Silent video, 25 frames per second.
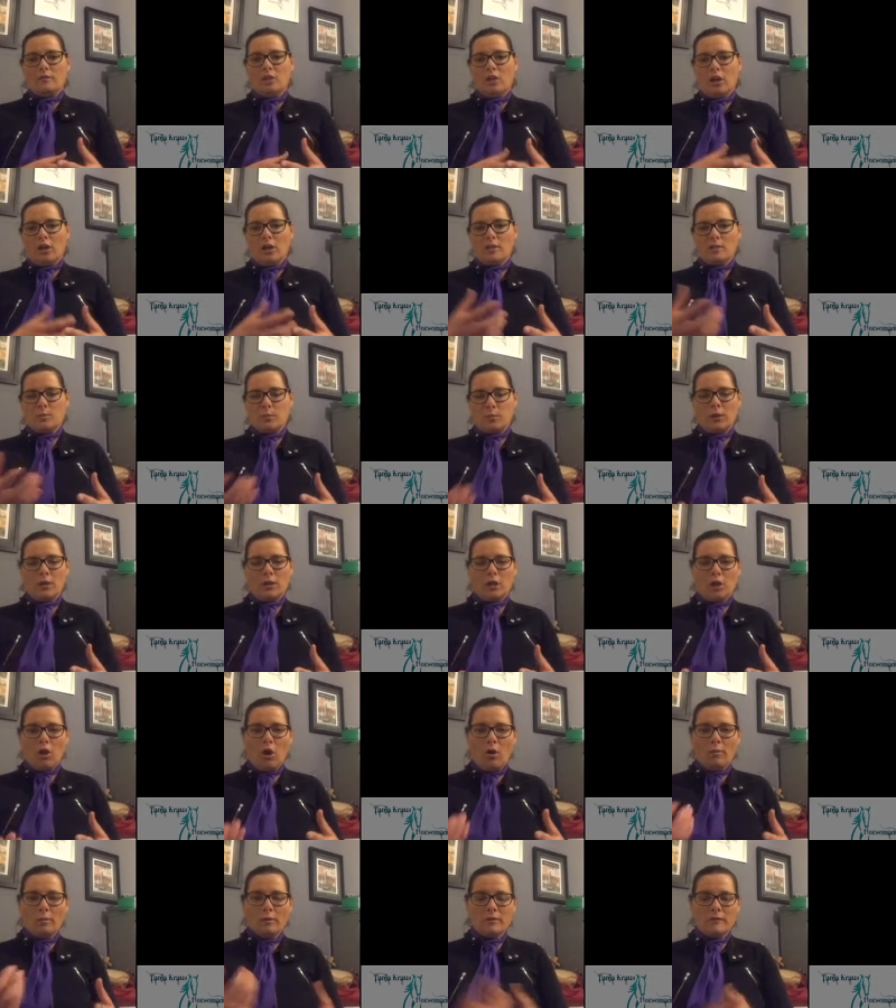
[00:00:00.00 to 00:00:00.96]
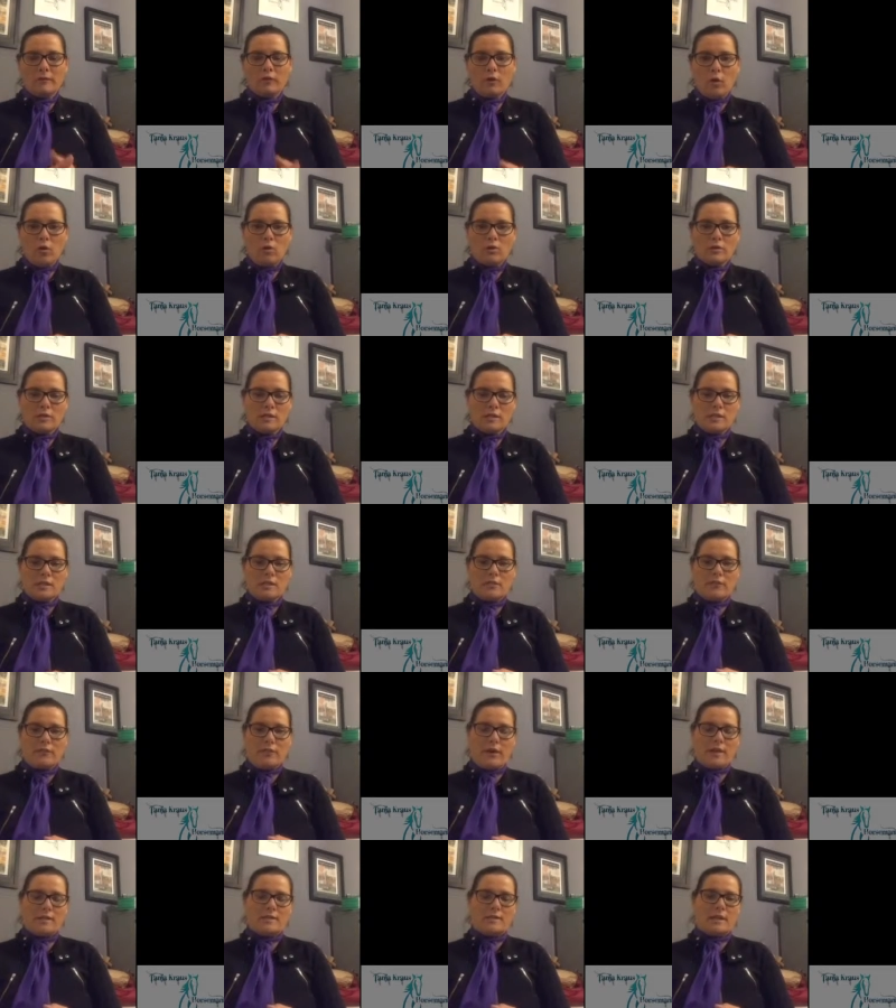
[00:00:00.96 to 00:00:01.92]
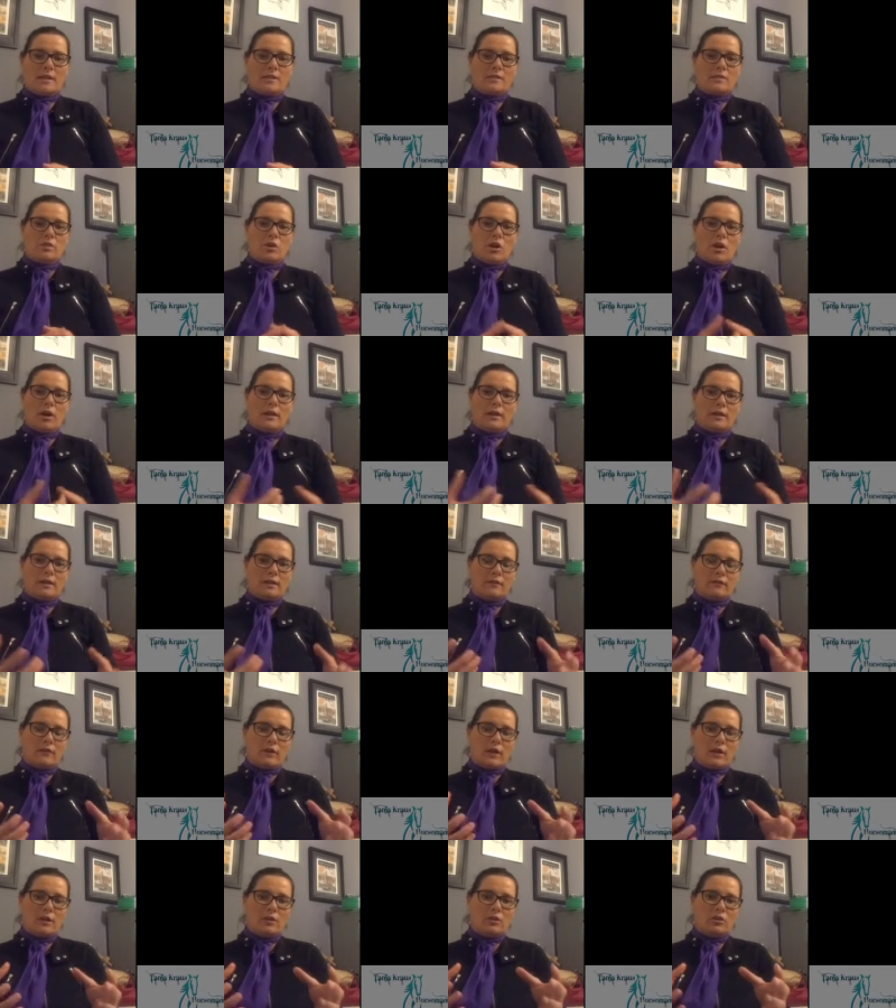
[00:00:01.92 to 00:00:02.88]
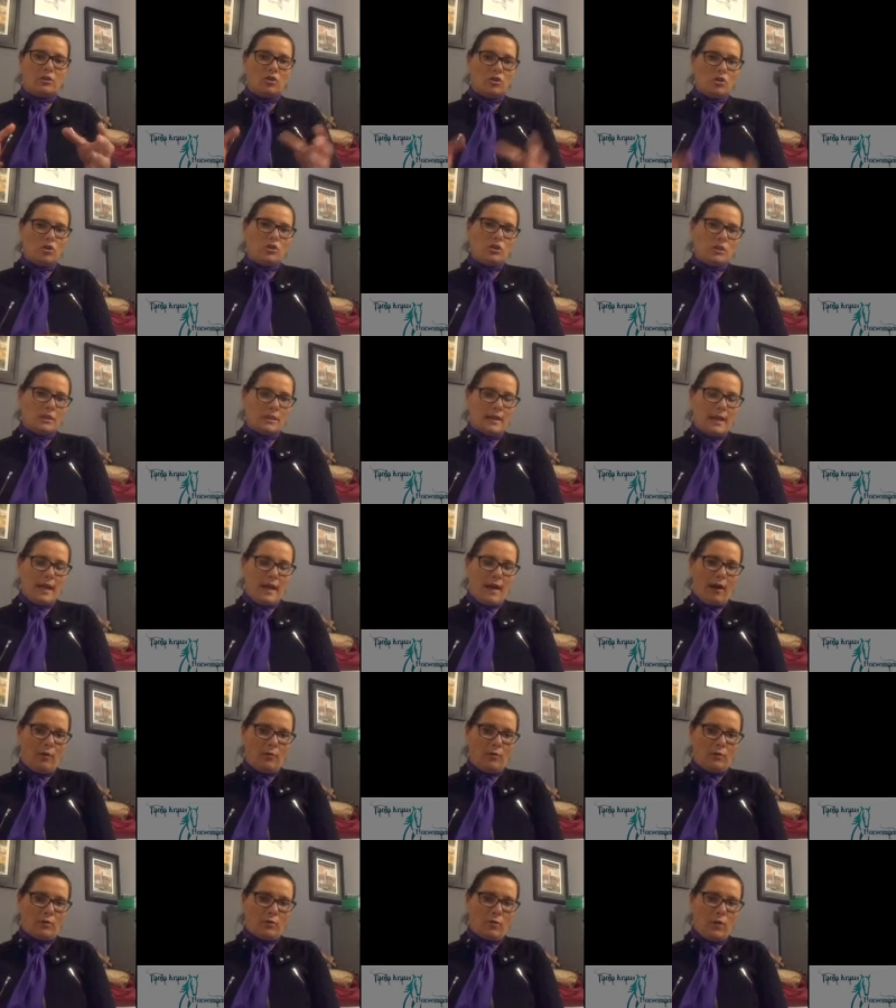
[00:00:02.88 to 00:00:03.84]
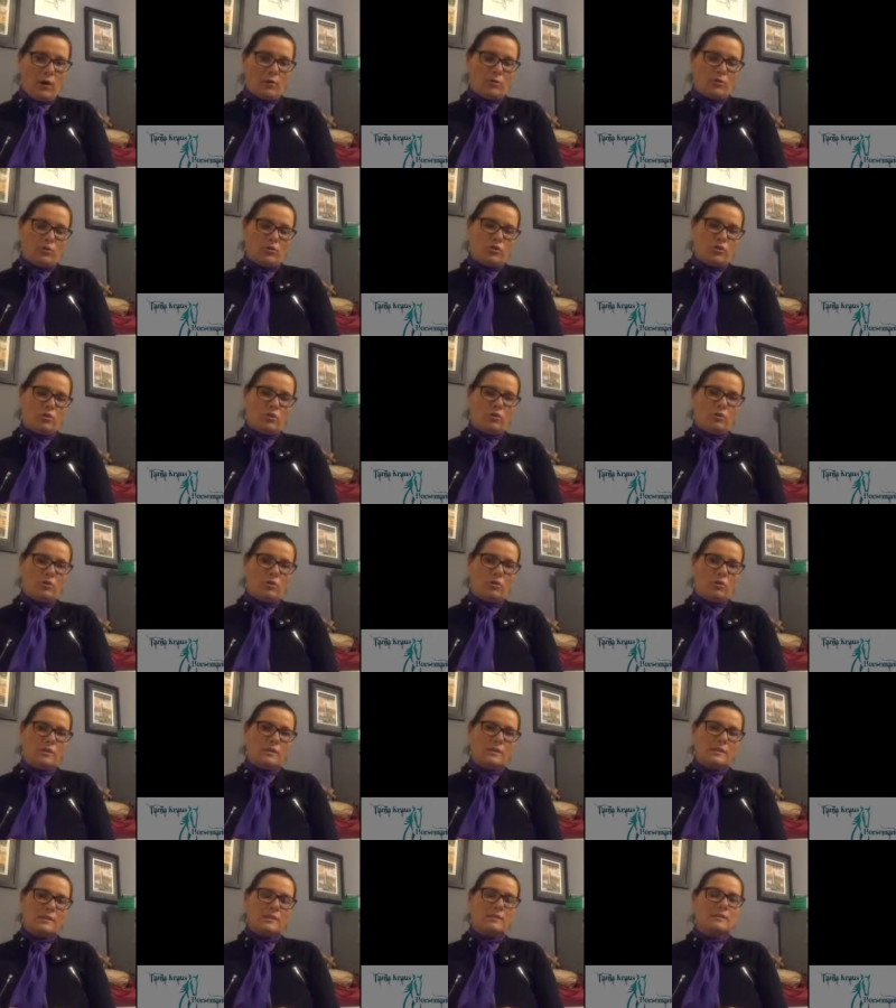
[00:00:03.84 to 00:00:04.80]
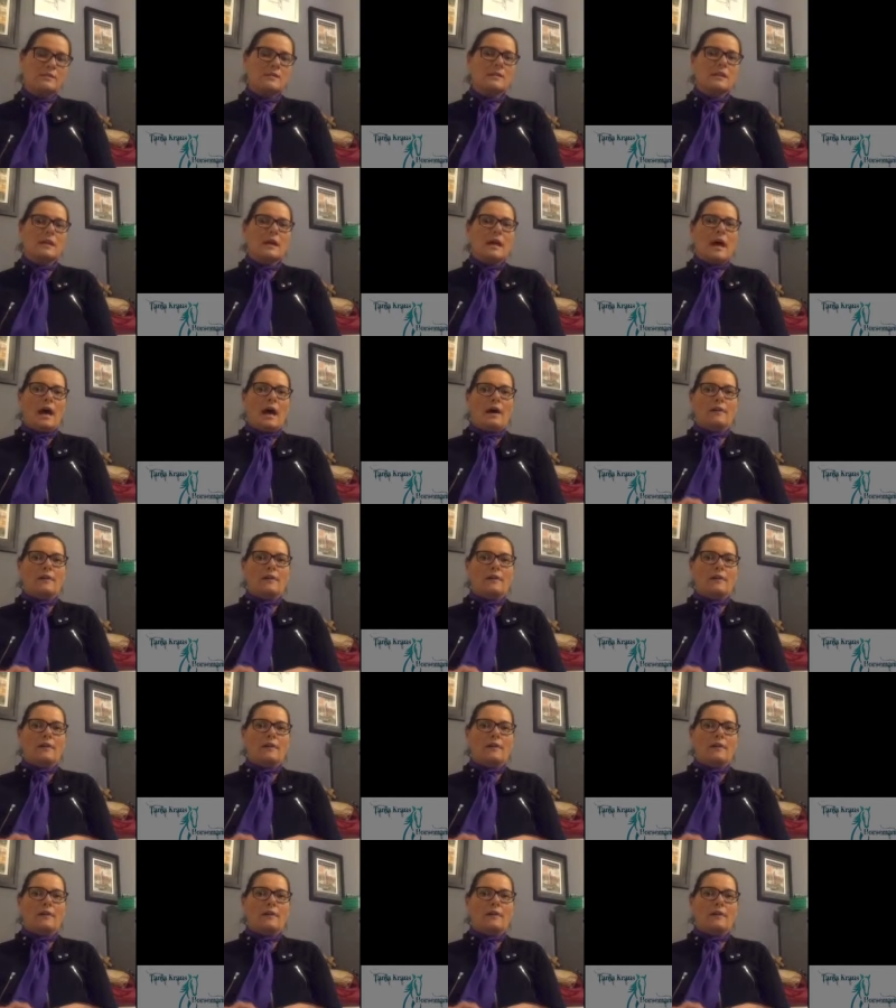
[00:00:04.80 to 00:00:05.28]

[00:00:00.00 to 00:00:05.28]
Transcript: you know, it's pretty common for horses to face anxiety if they're usually out with one or two horses